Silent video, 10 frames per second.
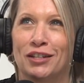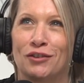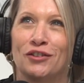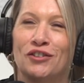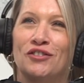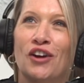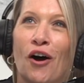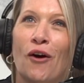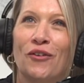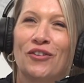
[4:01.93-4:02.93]
listeners who
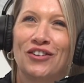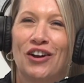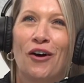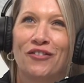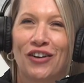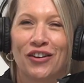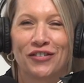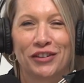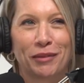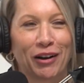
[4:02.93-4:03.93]
don't
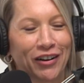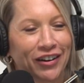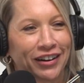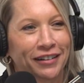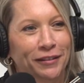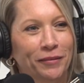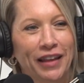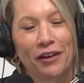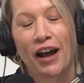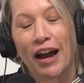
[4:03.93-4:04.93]
follow football.
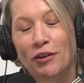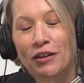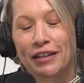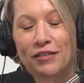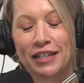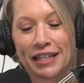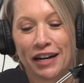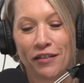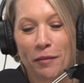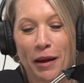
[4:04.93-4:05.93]
I don't know how you could live in the
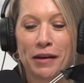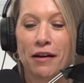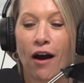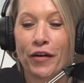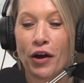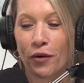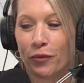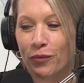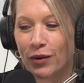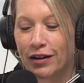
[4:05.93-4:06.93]
state of Alabama and not
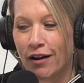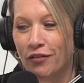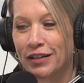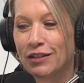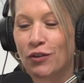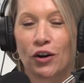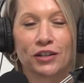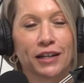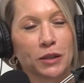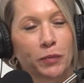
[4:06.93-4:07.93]
know what an offensive
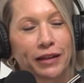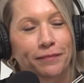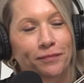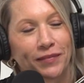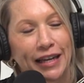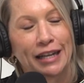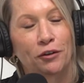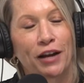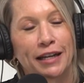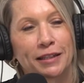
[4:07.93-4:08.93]
guard does, but in
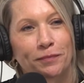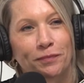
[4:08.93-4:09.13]
either case.